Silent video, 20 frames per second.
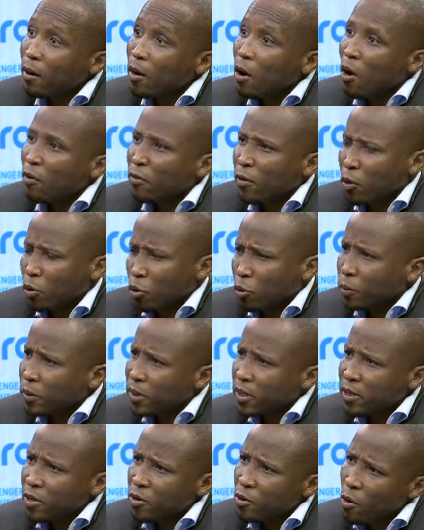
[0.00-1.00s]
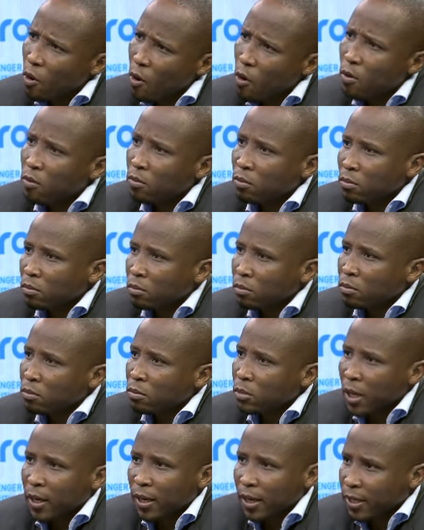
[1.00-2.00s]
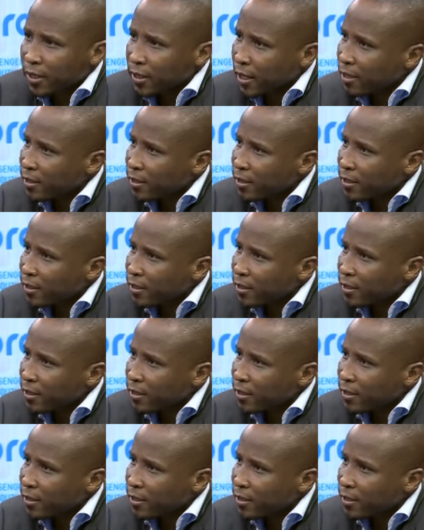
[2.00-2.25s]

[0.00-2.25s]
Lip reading: of a group CEO. That letter is